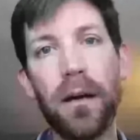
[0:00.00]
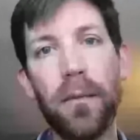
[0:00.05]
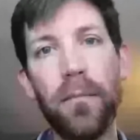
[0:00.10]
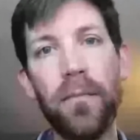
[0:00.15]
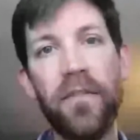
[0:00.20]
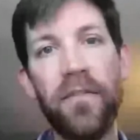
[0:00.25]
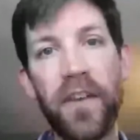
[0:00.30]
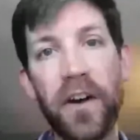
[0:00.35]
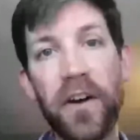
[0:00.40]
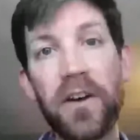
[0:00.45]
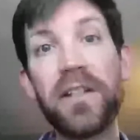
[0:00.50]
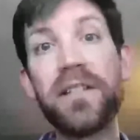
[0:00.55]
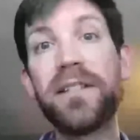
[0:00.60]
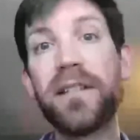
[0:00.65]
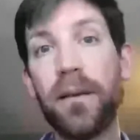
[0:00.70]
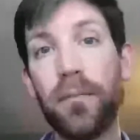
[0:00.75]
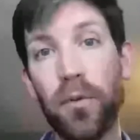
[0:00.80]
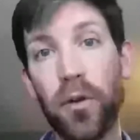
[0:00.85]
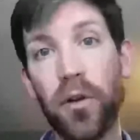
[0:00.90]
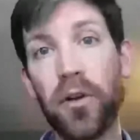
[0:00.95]
Very
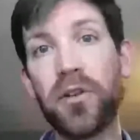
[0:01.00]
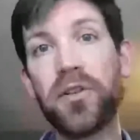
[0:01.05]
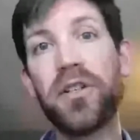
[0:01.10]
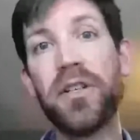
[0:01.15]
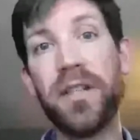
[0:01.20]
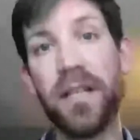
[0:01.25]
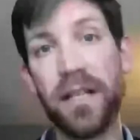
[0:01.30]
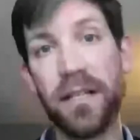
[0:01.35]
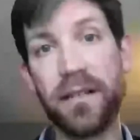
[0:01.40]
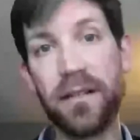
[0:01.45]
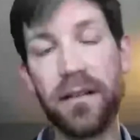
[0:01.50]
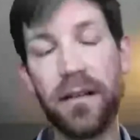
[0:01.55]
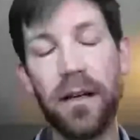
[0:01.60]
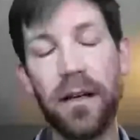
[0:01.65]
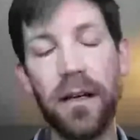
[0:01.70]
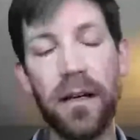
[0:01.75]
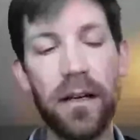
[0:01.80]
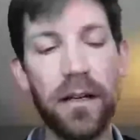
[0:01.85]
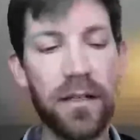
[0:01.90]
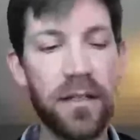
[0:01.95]
similar to this
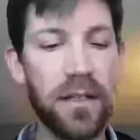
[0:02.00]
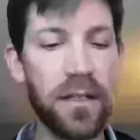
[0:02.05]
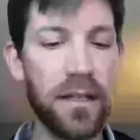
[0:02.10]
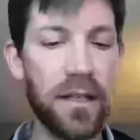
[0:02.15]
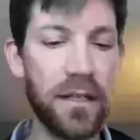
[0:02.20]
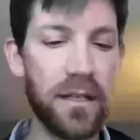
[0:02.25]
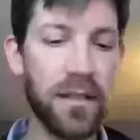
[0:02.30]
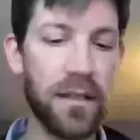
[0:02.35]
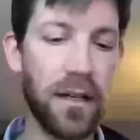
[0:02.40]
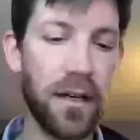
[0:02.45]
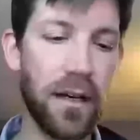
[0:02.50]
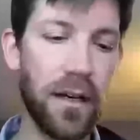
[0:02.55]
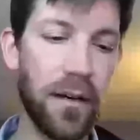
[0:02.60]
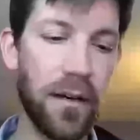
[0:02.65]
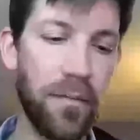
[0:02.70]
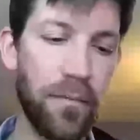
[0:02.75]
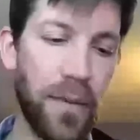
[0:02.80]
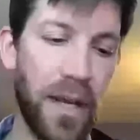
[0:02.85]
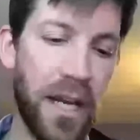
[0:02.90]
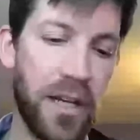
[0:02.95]

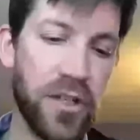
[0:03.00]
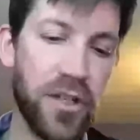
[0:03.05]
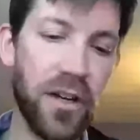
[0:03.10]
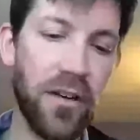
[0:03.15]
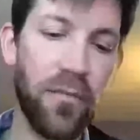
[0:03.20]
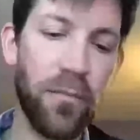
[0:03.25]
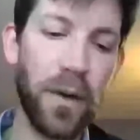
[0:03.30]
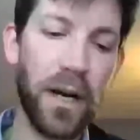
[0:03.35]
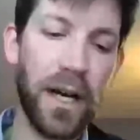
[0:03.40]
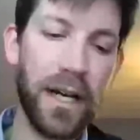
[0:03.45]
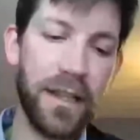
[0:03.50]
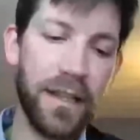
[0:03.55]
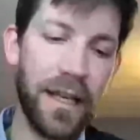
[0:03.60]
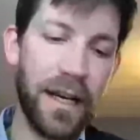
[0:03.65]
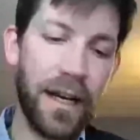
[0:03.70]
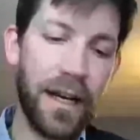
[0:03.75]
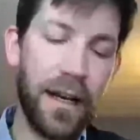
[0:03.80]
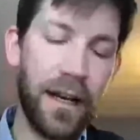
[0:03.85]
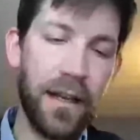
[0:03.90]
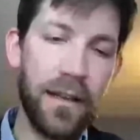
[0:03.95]
patient of mine
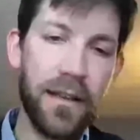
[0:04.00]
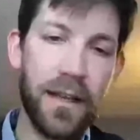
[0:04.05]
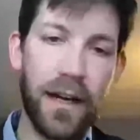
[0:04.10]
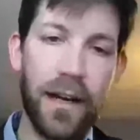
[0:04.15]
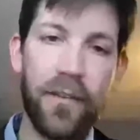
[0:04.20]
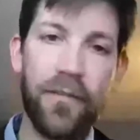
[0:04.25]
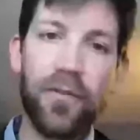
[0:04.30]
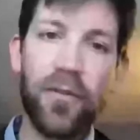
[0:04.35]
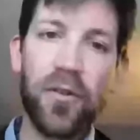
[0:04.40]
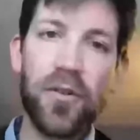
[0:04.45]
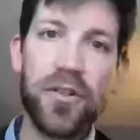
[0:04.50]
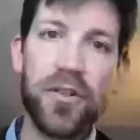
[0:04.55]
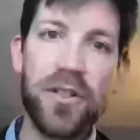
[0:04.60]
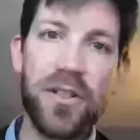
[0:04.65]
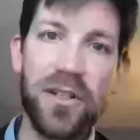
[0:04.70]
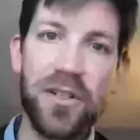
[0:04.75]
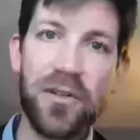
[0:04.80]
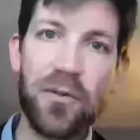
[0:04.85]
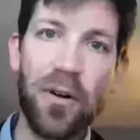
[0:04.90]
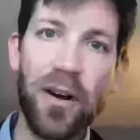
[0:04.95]
that I first
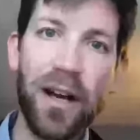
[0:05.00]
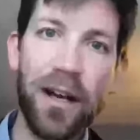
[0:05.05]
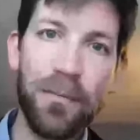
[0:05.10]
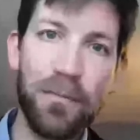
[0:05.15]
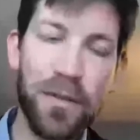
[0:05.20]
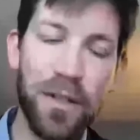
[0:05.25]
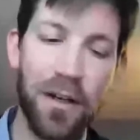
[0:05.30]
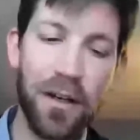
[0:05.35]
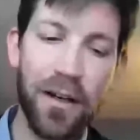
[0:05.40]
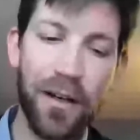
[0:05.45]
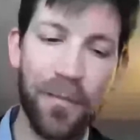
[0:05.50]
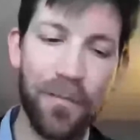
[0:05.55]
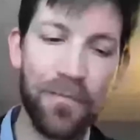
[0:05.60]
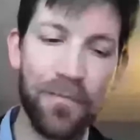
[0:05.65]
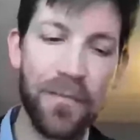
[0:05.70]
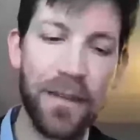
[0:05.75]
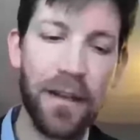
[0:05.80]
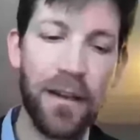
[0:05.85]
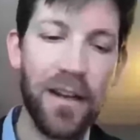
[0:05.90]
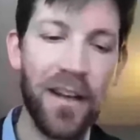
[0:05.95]
described
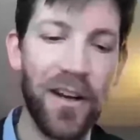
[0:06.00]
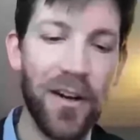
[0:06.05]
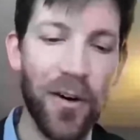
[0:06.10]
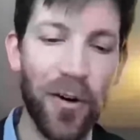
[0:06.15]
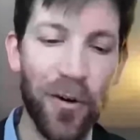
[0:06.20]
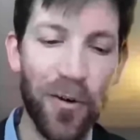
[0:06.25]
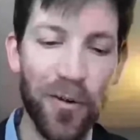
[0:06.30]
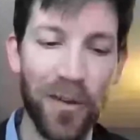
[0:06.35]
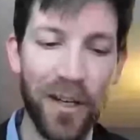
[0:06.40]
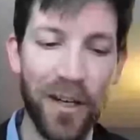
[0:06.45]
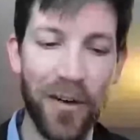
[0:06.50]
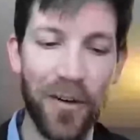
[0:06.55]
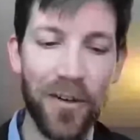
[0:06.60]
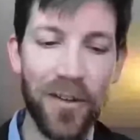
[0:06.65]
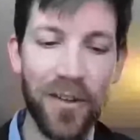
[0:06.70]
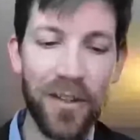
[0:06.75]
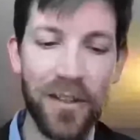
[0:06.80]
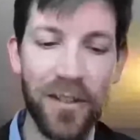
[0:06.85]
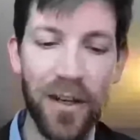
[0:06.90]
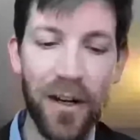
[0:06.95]
earlier
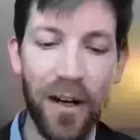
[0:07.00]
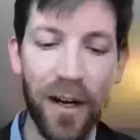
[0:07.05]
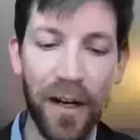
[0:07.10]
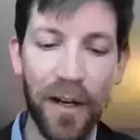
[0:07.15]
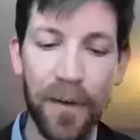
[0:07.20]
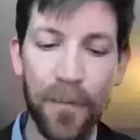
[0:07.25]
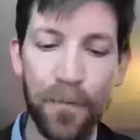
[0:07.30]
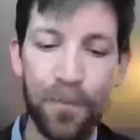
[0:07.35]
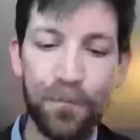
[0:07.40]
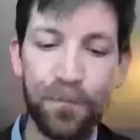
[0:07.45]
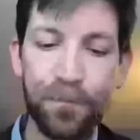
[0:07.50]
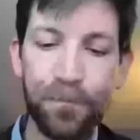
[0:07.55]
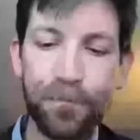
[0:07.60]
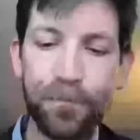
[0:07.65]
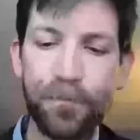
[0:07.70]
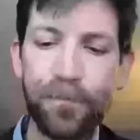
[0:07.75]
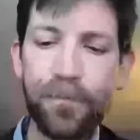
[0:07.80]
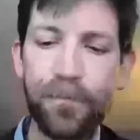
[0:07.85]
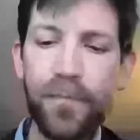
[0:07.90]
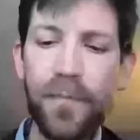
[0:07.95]
in the talk.
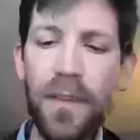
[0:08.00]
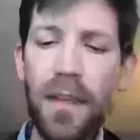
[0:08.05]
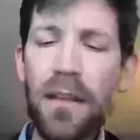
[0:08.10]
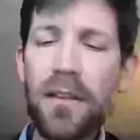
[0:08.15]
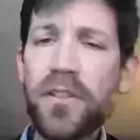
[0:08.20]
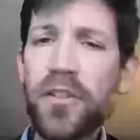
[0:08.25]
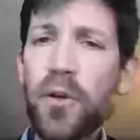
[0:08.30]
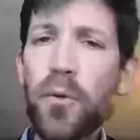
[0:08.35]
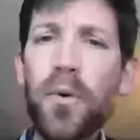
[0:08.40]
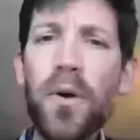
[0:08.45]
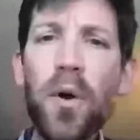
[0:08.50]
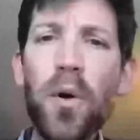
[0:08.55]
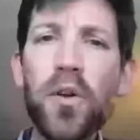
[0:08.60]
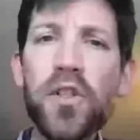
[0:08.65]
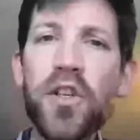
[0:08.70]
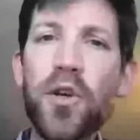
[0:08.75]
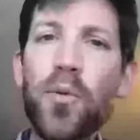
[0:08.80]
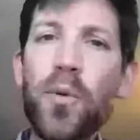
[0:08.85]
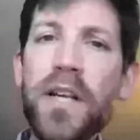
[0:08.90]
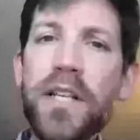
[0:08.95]
So
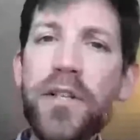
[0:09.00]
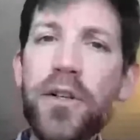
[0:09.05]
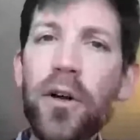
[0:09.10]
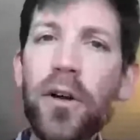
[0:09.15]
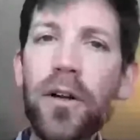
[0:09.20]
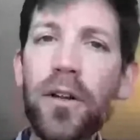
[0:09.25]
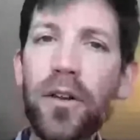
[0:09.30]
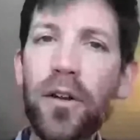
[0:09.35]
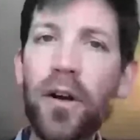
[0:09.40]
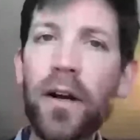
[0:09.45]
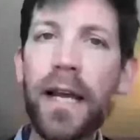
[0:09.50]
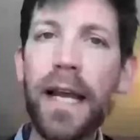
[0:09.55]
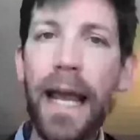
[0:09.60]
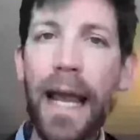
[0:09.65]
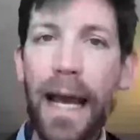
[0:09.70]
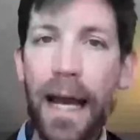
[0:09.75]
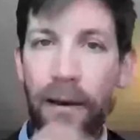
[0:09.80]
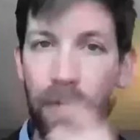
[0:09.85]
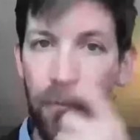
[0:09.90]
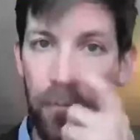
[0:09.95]
we took a look
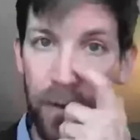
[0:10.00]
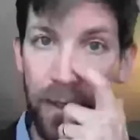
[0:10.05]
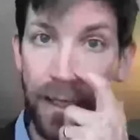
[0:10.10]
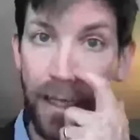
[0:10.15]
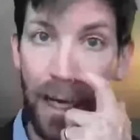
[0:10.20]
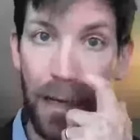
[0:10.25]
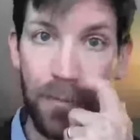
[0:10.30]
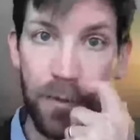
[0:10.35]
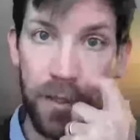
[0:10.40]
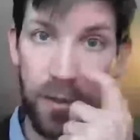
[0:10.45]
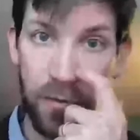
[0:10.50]
at relapse